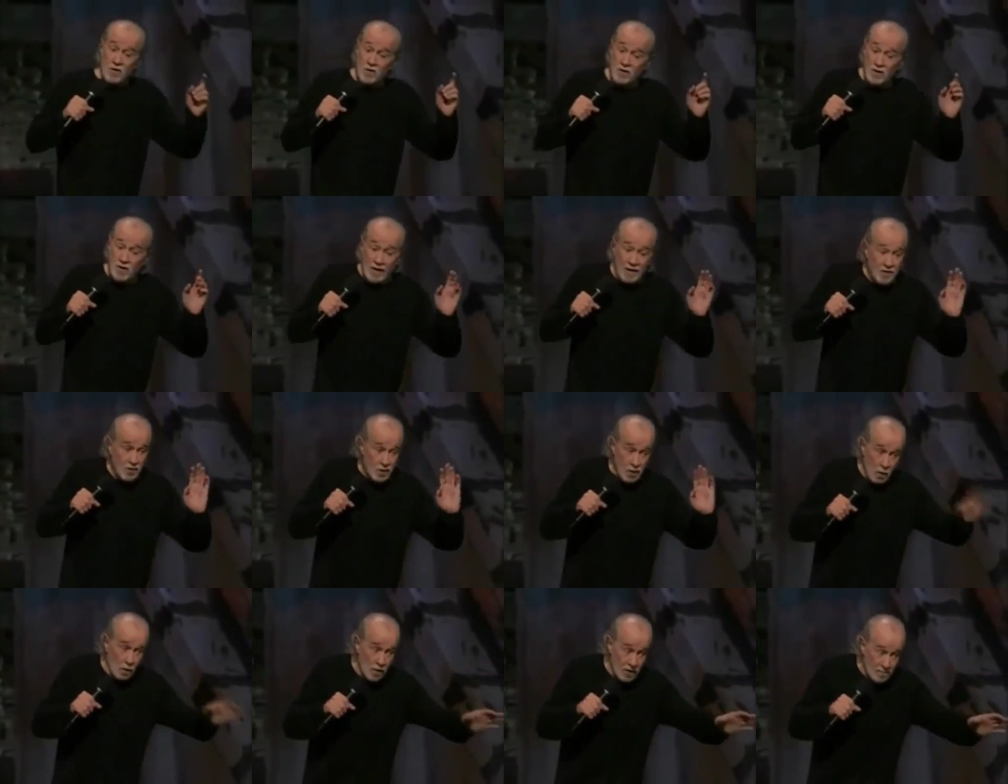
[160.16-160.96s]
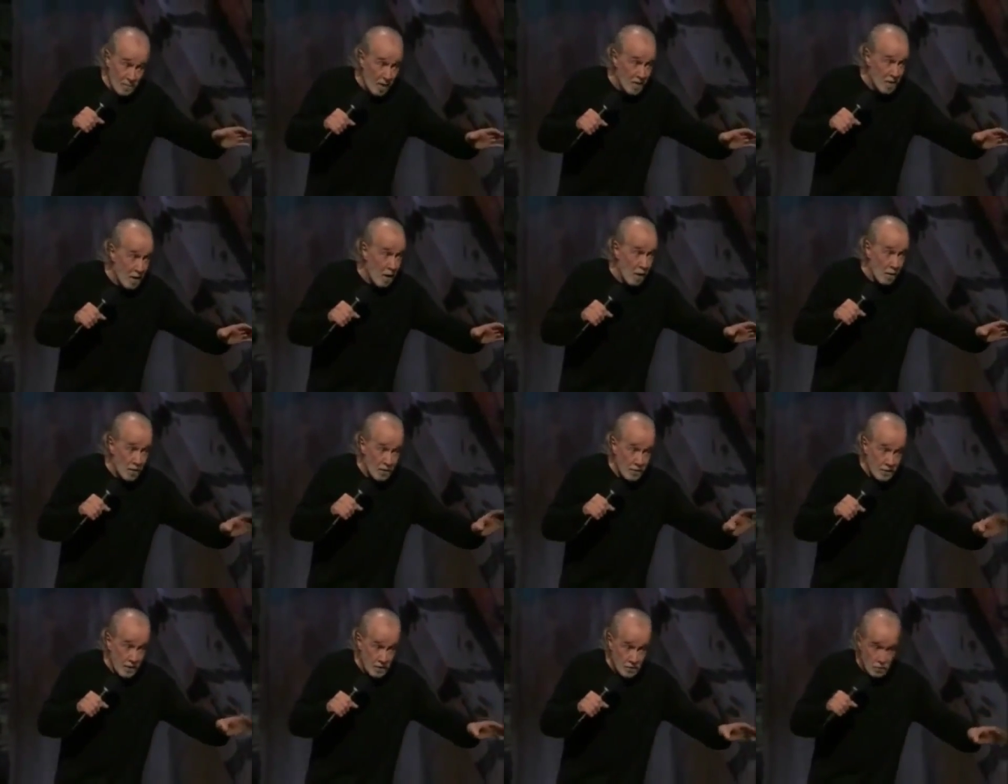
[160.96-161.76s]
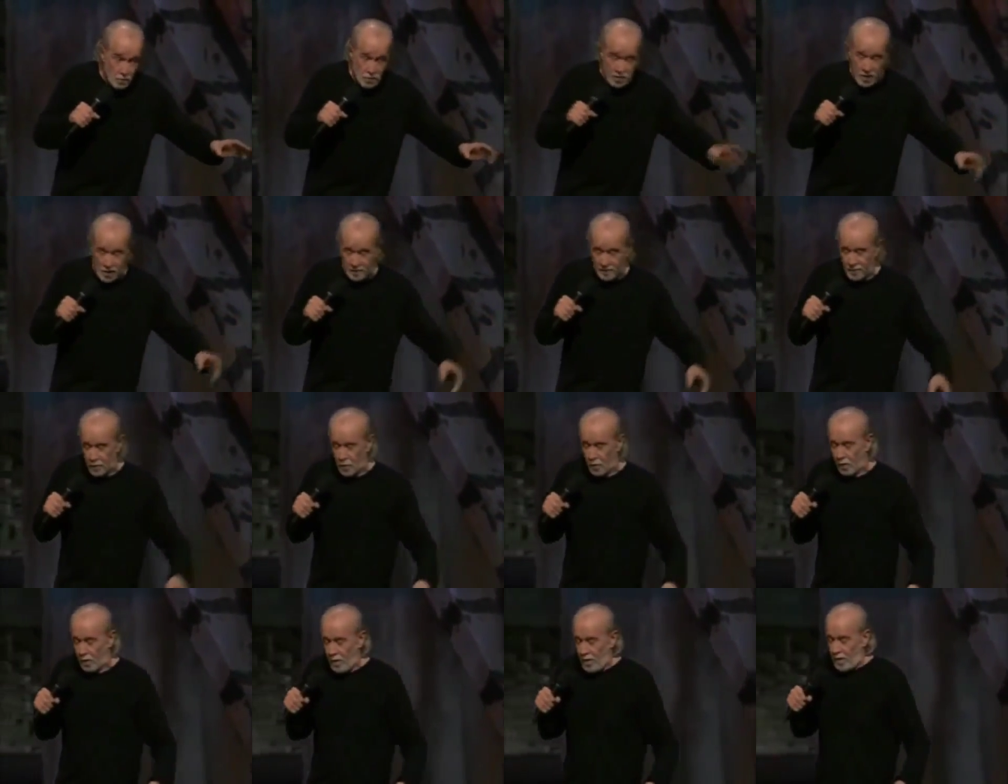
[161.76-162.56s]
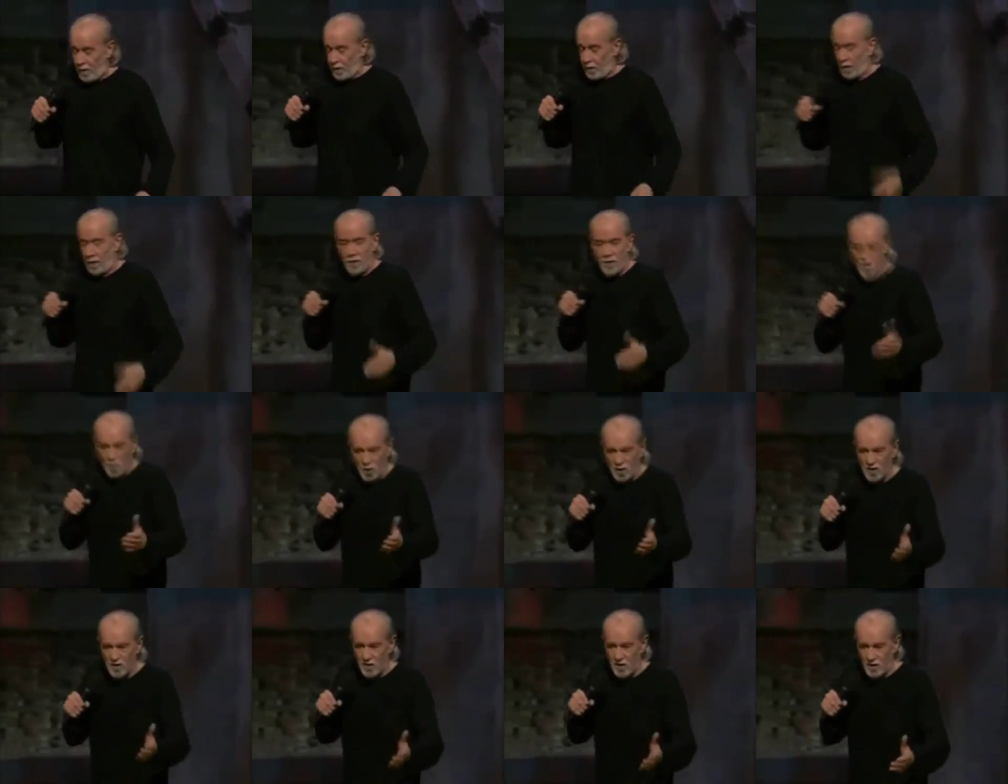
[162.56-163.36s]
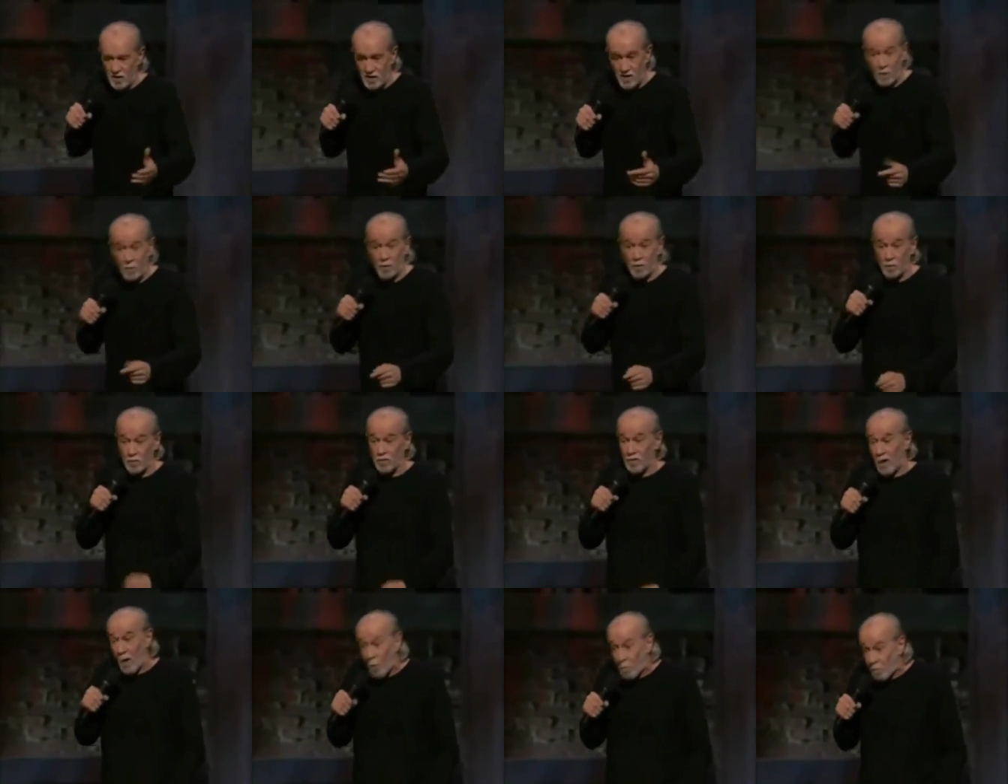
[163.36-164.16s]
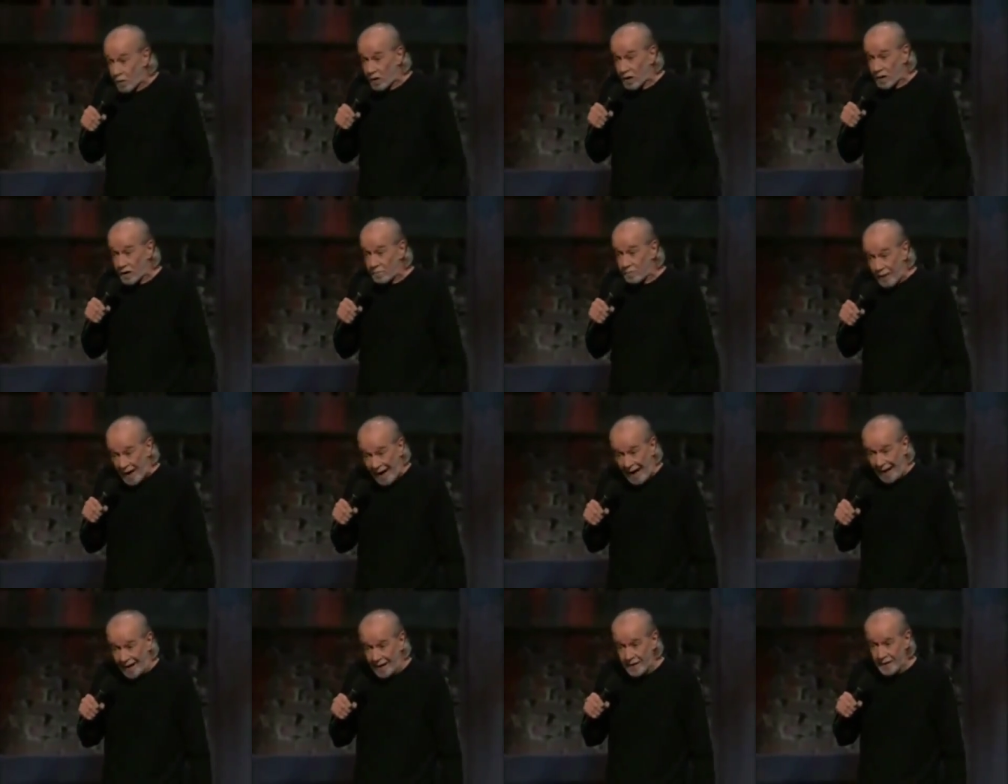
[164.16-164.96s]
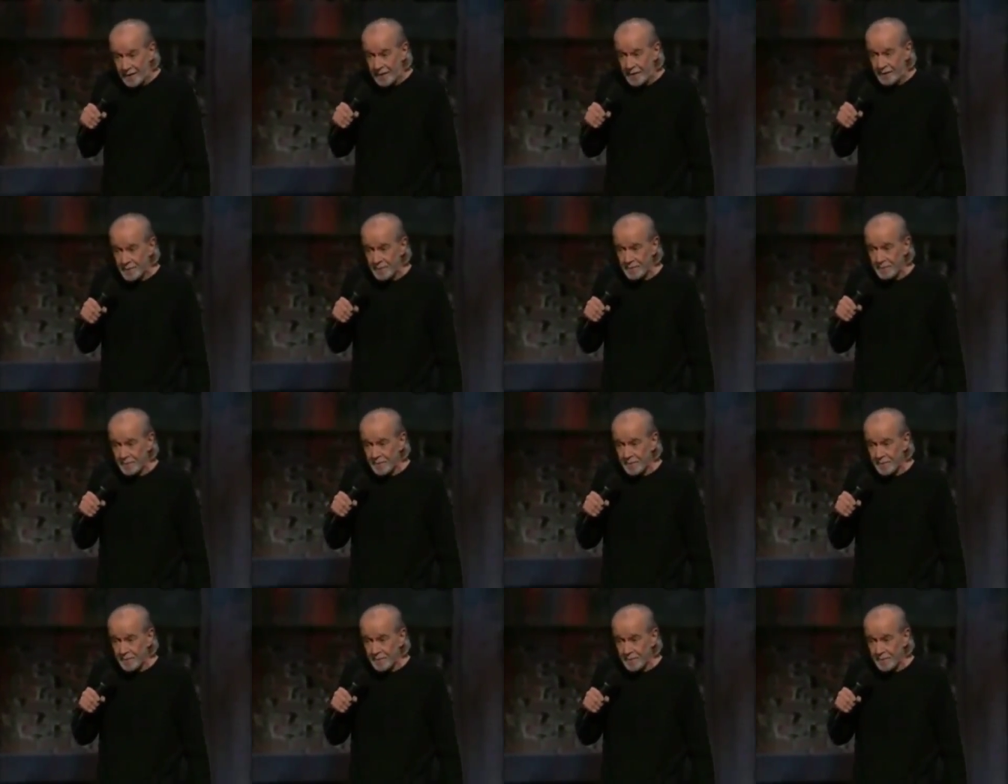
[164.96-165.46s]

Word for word: But this is the, that's the only minority they use that for. You know, you wouldn't say someone was openly black.